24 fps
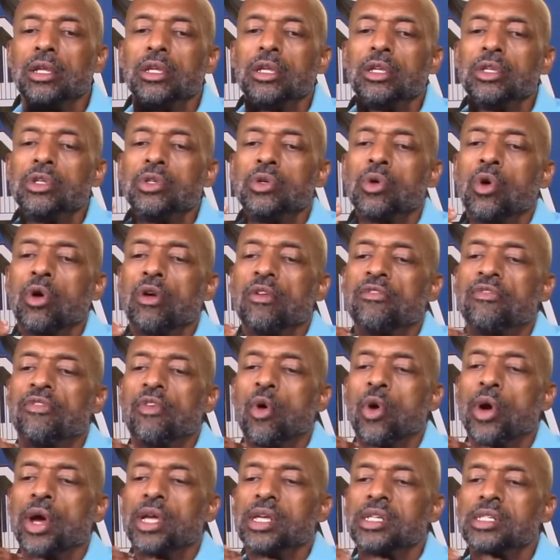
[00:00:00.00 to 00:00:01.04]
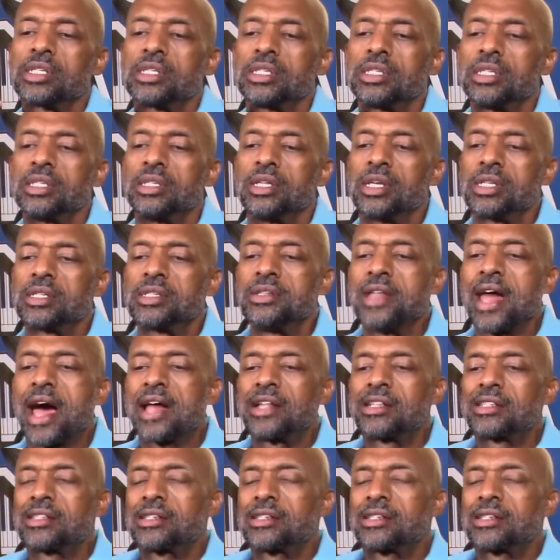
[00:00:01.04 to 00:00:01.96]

your voice does not